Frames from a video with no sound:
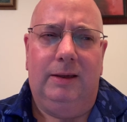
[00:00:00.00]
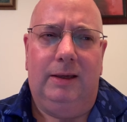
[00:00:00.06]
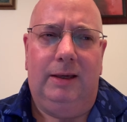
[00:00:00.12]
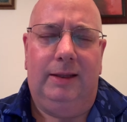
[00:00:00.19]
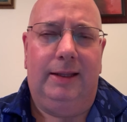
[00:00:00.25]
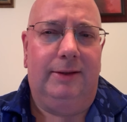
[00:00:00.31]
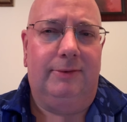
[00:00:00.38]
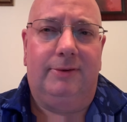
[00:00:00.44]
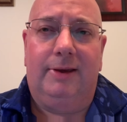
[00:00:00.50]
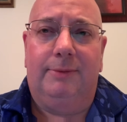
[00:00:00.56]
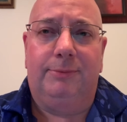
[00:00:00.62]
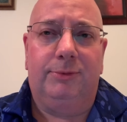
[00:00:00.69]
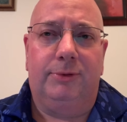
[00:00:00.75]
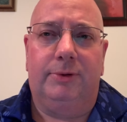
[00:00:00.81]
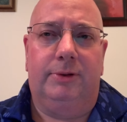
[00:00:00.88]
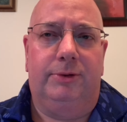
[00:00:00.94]
And that's
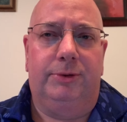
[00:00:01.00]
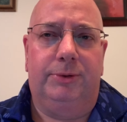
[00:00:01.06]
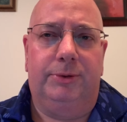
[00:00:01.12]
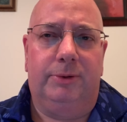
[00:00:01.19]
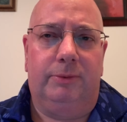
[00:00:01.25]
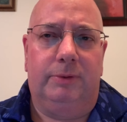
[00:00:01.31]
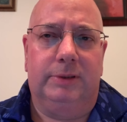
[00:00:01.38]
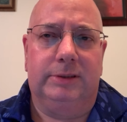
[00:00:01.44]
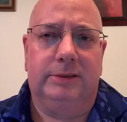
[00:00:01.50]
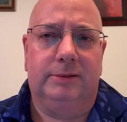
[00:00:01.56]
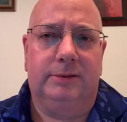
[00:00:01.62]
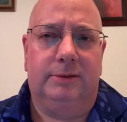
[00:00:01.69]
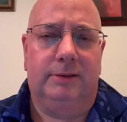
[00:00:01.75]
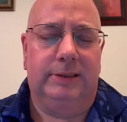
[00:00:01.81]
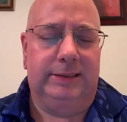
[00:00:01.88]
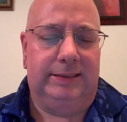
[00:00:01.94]
absolutely ludicrous.
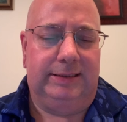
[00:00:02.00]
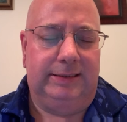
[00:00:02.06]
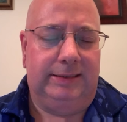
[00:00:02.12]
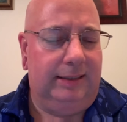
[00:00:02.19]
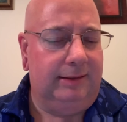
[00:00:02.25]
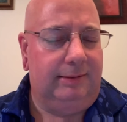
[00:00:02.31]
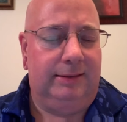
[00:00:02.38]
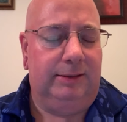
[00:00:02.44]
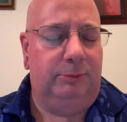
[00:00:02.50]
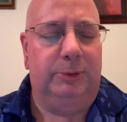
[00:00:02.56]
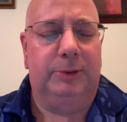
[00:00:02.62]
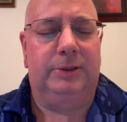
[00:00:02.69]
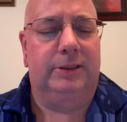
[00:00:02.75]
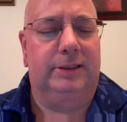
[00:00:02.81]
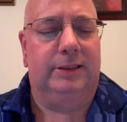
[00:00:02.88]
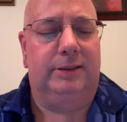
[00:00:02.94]
There is nothing
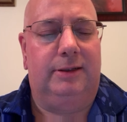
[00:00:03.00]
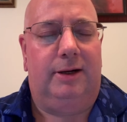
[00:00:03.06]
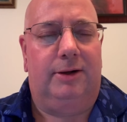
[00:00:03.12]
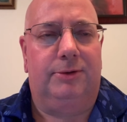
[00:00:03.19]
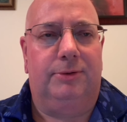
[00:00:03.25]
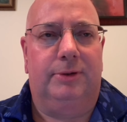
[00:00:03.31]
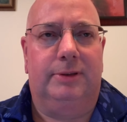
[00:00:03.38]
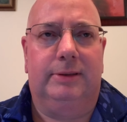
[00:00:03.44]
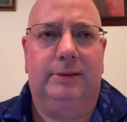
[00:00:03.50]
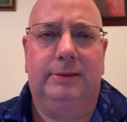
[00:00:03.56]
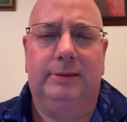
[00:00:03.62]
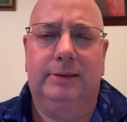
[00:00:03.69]
within the doctrine